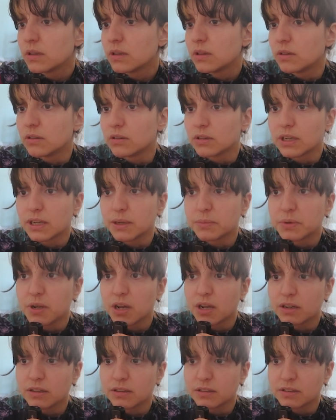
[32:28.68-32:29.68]
Look, I'm
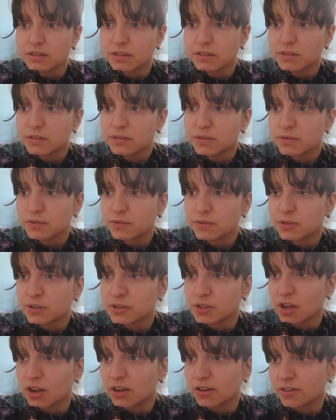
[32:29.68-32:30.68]
not a
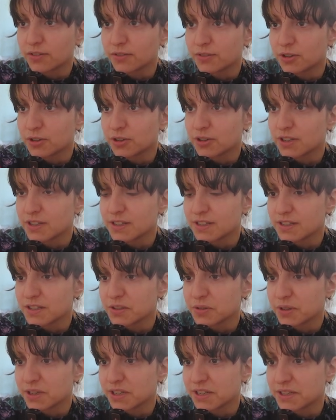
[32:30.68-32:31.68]
photographer, as
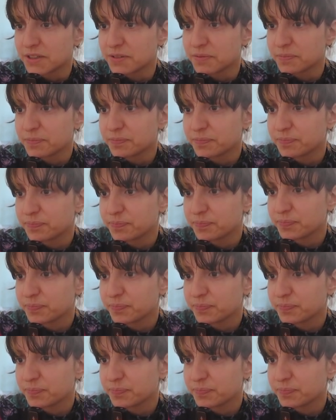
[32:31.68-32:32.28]
you can